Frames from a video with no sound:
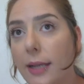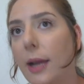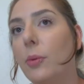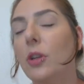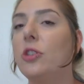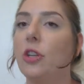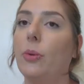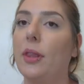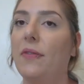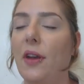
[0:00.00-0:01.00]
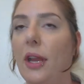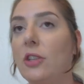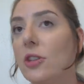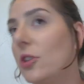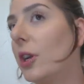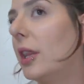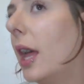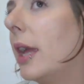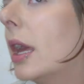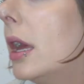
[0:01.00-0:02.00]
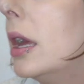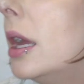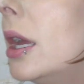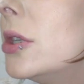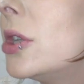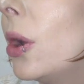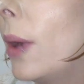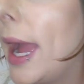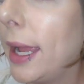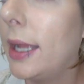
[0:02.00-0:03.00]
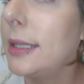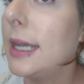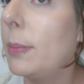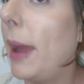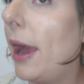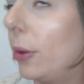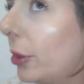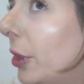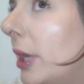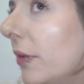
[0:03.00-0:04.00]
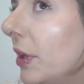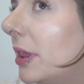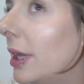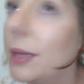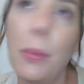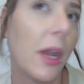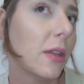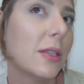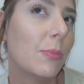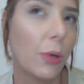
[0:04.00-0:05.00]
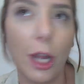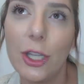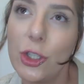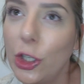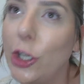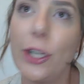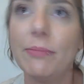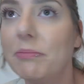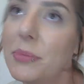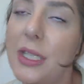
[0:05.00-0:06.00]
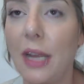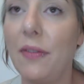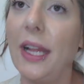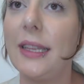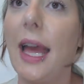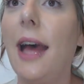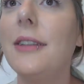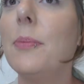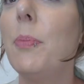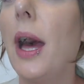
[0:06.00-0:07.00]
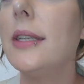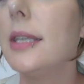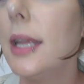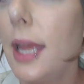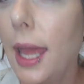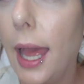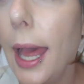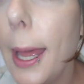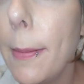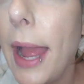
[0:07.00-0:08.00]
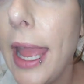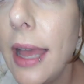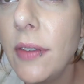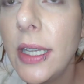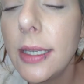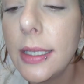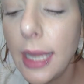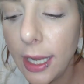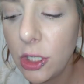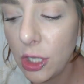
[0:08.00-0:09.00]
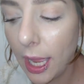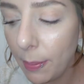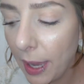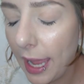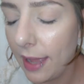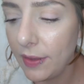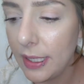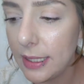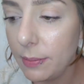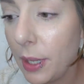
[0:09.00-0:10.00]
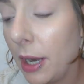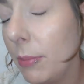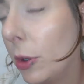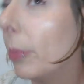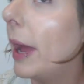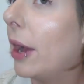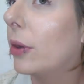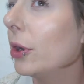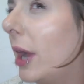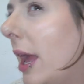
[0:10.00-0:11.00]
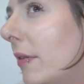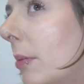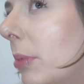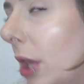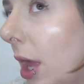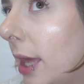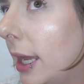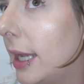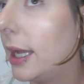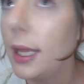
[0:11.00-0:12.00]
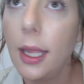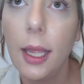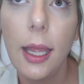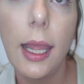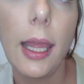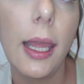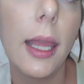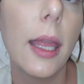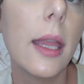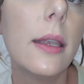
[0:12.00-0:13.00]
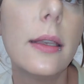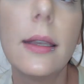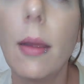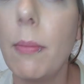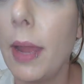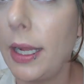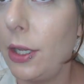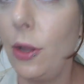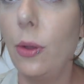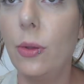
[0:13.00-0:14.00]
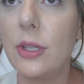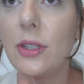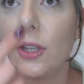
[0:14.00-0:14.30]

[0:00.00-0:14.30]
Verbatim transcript: but I wanted to show you what the foundation's looking like. So I did powder and everything, put on some bronzer, stuff like that, but um, I haven't touched up, I haven't put on more powder, I haven't blotted, and my nose